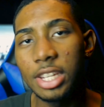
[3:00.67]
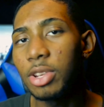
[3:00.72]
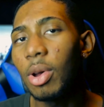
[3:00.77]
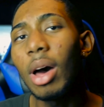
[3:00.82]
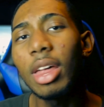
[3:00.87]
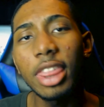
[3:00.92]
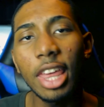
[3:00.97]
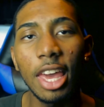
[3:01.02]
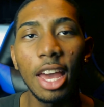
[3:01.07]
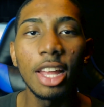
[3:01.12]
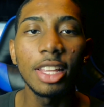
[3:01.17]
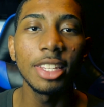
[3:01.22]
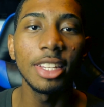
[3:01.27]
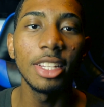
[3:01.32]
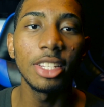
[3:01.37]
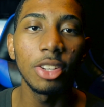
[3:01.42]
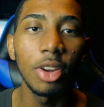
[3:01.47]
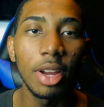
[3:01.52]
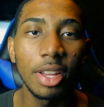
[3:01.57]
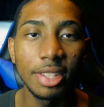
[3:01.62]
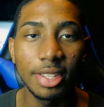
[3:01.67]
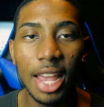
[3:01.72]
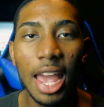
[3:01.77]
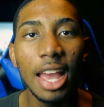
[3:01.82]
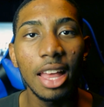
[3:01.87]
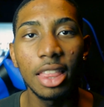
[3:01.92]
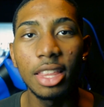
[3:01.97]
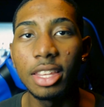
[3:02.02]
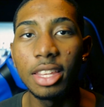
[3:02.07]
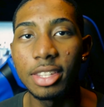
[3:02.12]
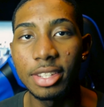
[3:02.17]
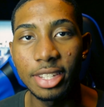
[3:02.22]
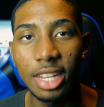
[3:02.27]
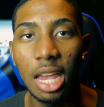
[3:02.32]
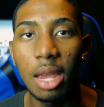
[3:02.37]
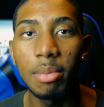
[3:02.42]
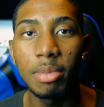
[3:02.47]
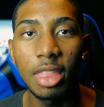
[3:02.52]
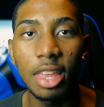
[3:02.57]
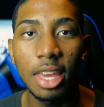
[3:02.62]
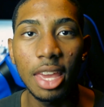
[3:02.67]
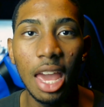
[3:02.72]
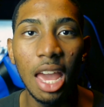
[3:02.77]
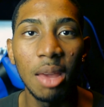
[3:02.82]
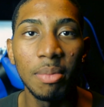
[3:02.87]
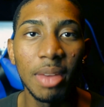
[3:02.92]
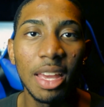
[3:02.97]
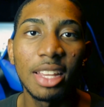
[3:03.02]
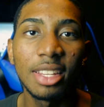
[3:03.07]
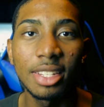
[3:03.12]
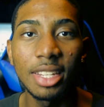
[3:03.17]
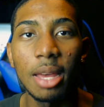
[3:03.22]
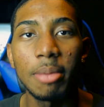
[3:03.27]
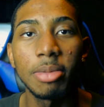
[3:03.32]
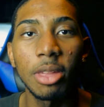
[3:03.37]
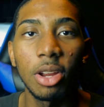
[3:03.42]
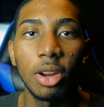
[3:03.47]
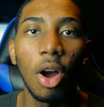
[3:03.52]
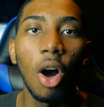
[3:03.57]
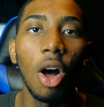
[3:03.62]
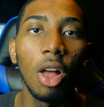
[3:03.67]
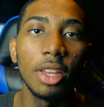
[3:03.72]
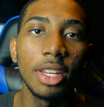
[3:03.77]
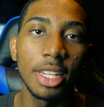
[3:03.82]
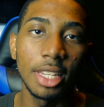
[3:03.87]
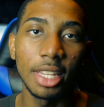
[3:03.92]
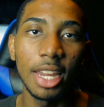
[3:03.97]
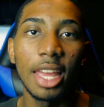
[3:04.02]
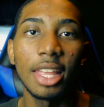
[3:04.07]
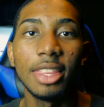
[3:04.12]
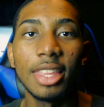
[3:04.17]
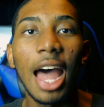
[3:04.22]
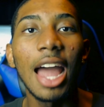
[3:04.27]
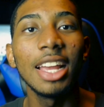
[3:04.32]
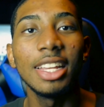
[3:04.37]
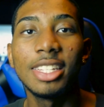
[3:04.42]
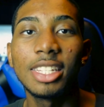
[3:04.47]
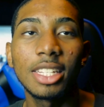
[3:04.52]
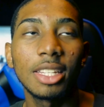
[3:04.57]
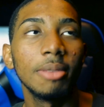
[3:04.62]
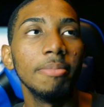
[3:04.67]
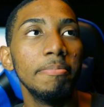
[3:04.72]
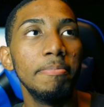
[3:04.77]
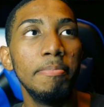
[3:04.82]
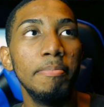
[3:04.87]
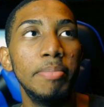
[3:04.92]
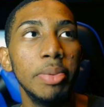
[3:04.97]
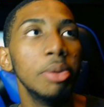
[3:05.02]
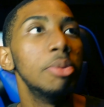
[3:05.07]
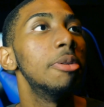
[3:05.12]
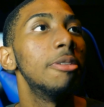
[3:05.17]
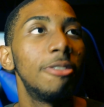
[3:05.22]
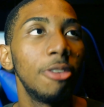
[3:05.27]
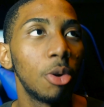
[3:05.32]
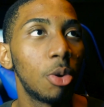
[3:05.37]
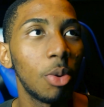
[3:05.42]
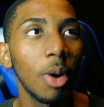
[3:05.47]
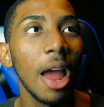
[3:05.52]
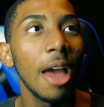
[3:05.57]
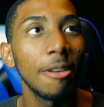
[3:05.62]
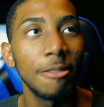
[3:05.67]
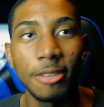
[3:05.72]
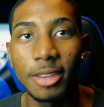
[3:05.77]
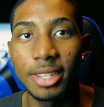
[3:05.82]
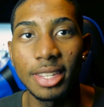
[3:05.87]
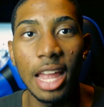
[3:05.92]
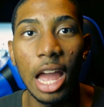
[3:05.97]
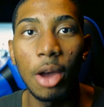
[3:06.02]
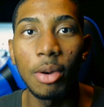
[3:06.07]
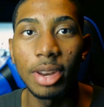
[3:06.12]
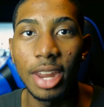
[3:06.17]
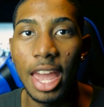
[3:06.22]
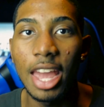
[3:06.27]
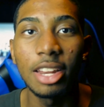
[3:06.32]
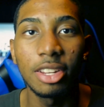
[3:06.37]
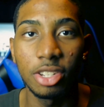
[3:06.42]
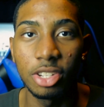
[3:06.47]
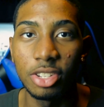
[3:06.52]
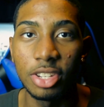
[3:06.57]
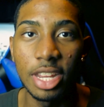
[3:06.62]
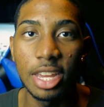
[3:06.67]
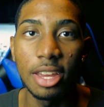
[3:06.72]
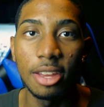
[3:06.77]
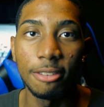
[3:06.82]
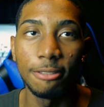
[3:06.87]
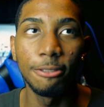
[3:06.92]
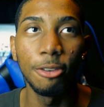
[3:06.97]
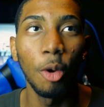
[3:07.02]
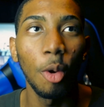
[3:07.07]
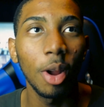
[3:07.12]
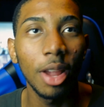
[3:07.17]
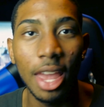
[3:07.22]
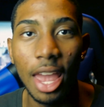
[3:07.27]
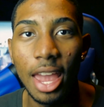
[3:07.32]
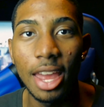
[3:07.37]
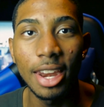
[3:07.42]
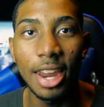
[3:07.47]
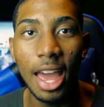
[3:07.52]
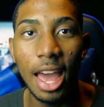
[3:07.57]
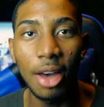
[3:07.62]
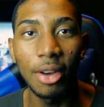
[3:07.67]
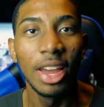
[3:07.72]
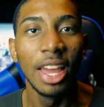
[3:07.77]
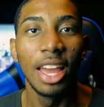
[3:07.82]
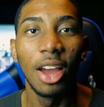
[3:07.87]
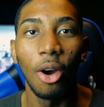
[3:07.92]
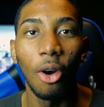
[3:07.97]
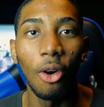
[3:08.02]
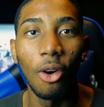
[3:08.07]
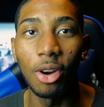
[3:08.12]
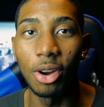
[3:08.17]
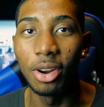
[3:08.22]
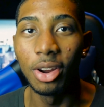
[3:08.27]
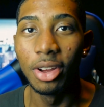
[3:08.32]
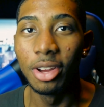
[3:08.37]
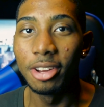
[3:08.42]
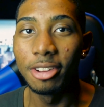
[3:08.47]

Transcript: So all the cutscenes are exactly the same in the game, except they're all in nice, beautiful graphics now in HD and 4K now, or